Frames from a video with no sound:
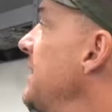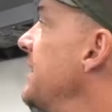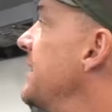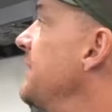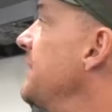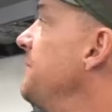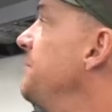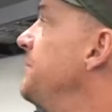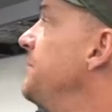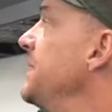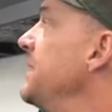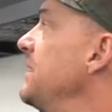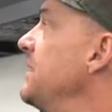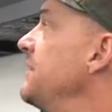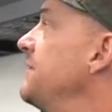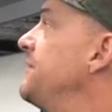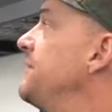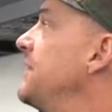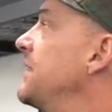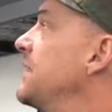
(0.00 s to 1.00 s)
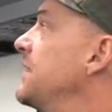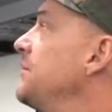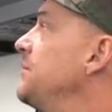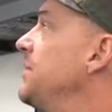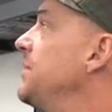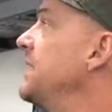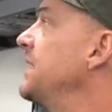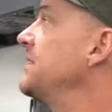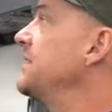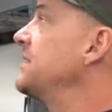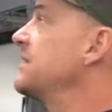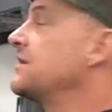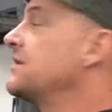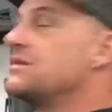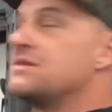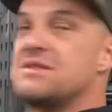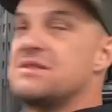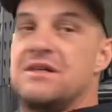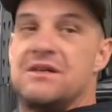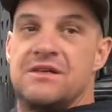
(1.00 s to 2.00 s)
like a billet fucking plate that
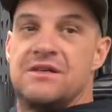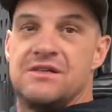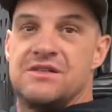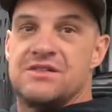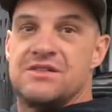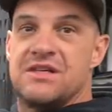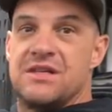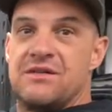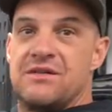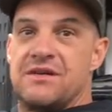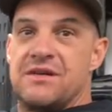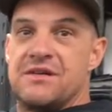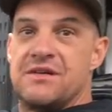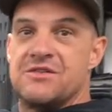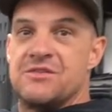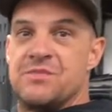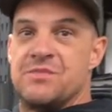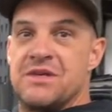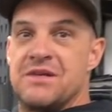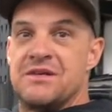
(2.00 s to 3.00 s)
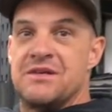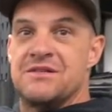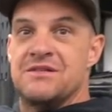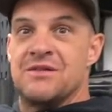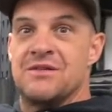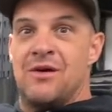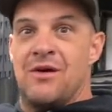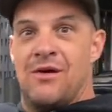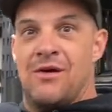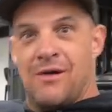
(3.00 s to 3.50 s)
goes there. You just get rid of your speakers. Mm.